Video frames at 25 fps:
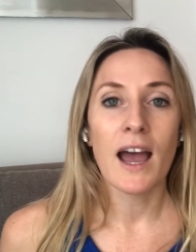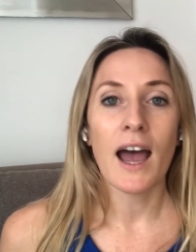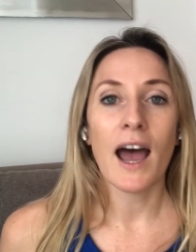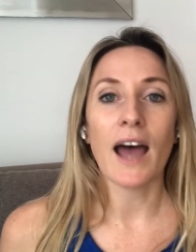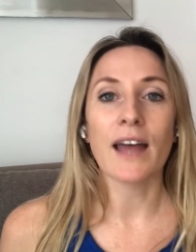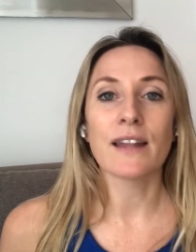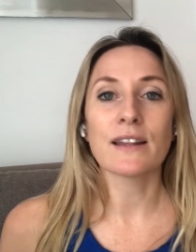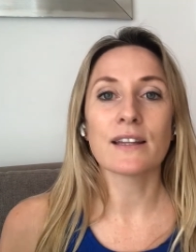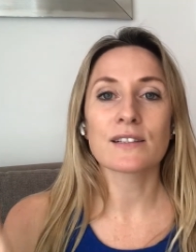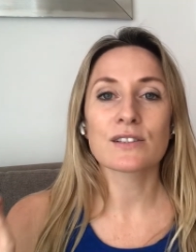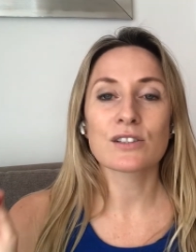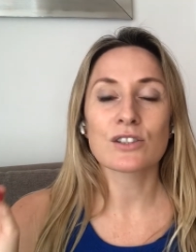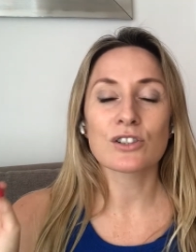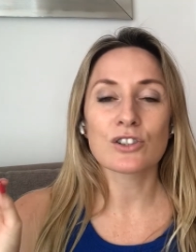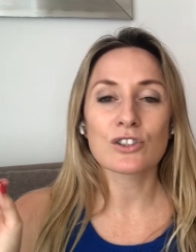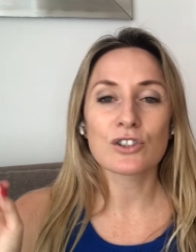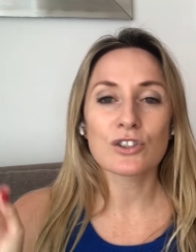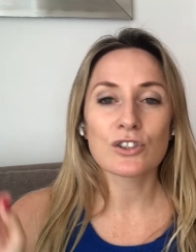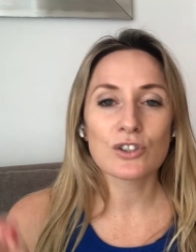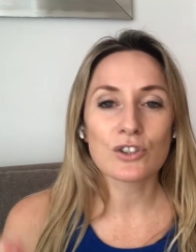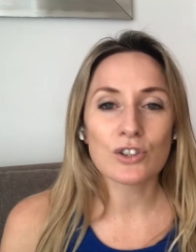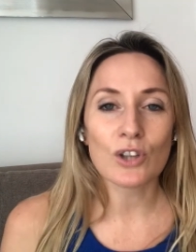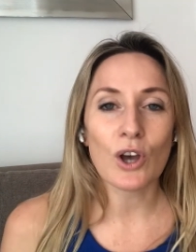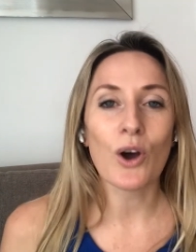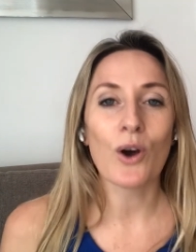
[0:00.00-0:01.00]
And this is
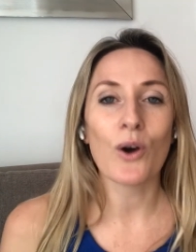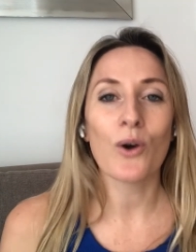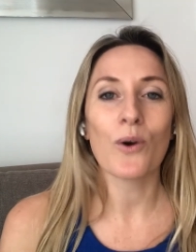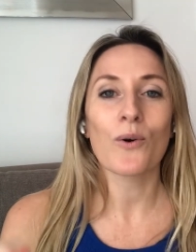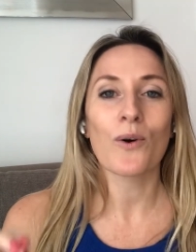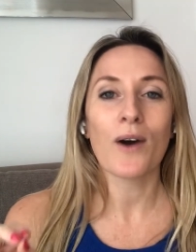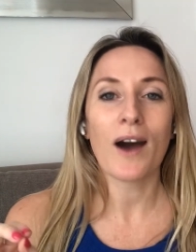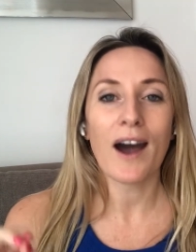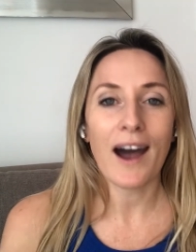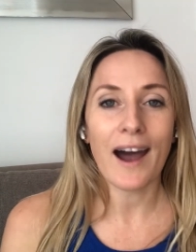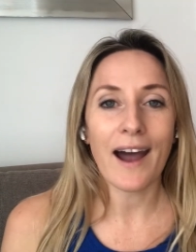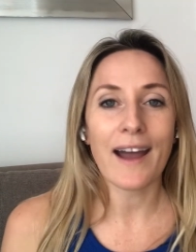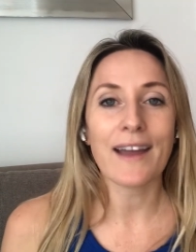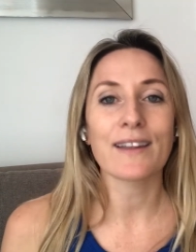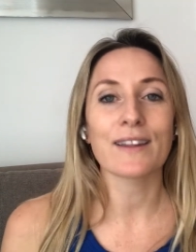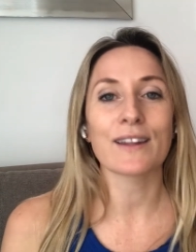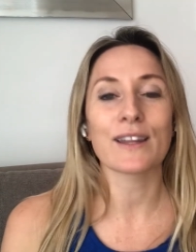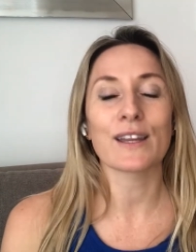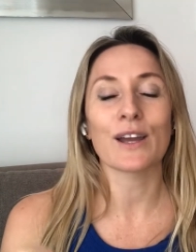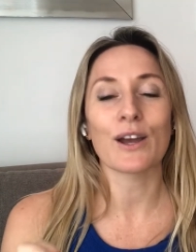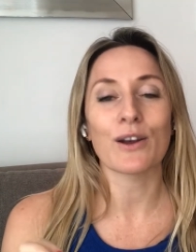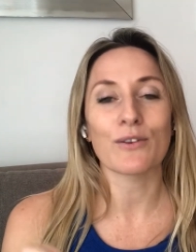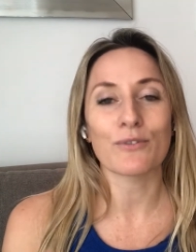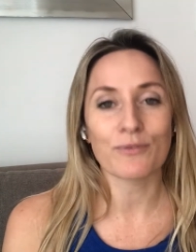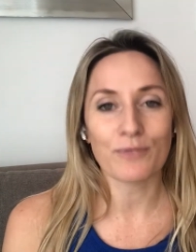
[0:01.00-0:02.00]
so
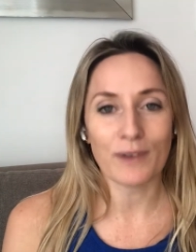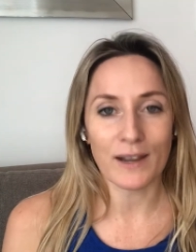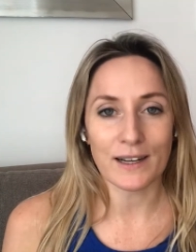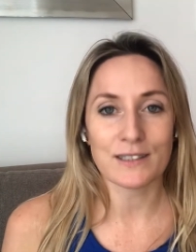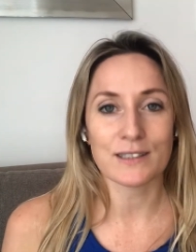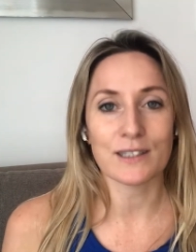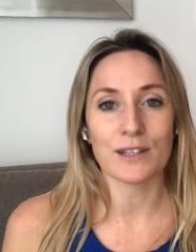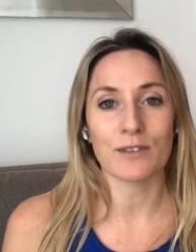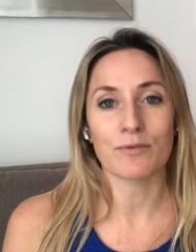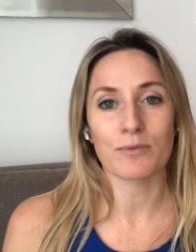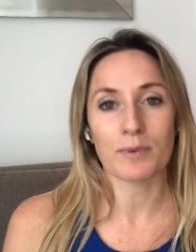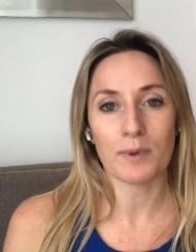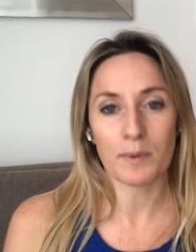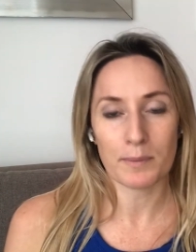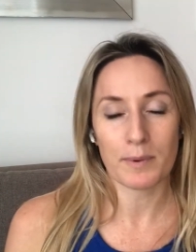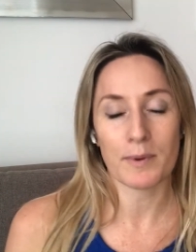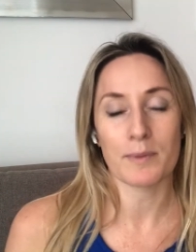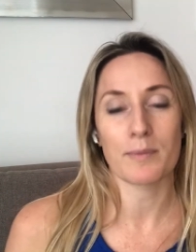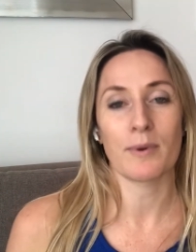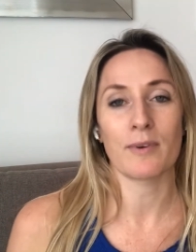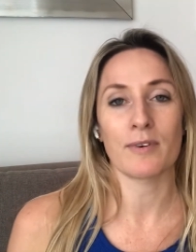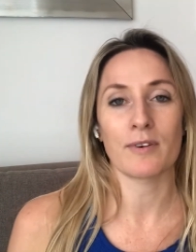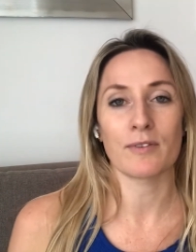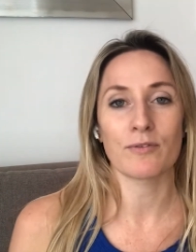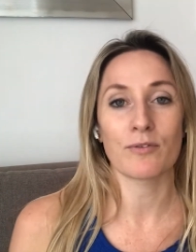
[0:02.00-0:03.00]
highly effective for,
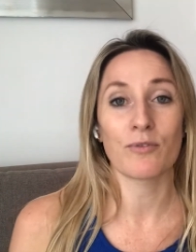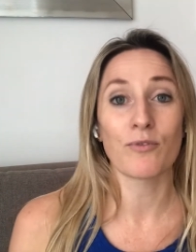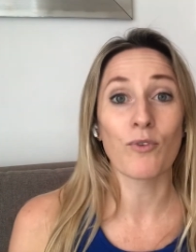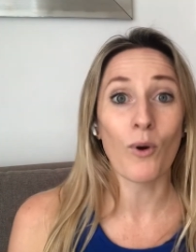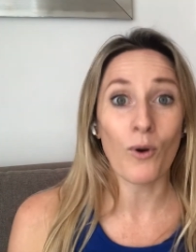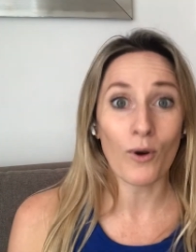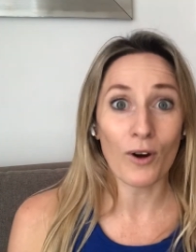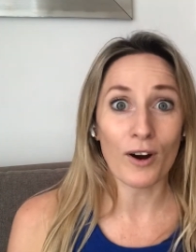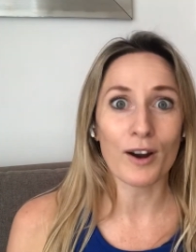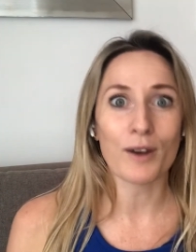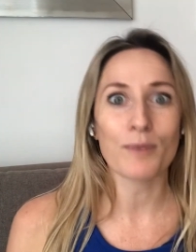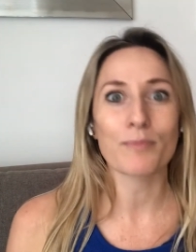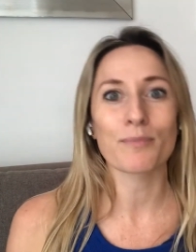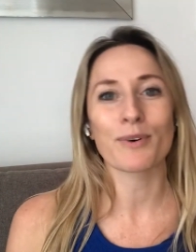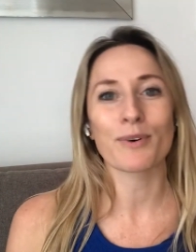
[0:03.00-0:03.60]
for